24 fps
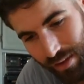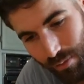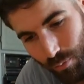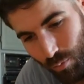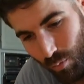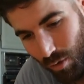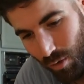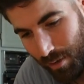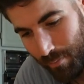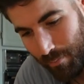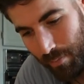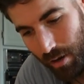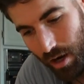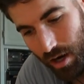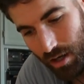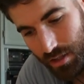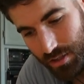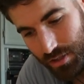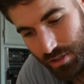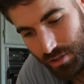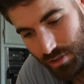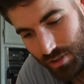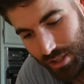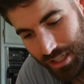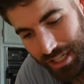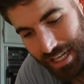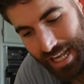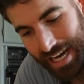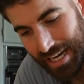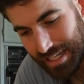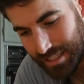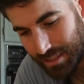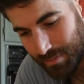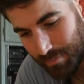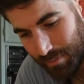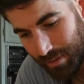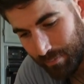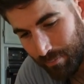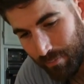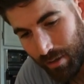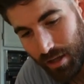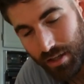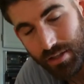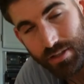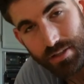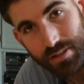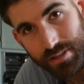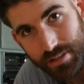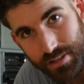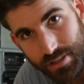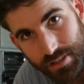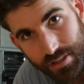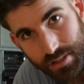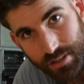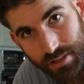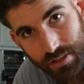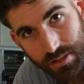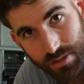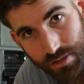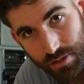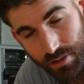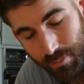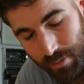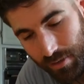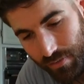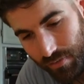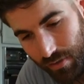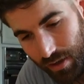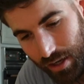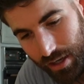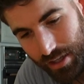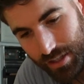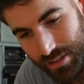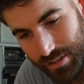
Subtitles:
One box usually lasts me months, so you'll be fine.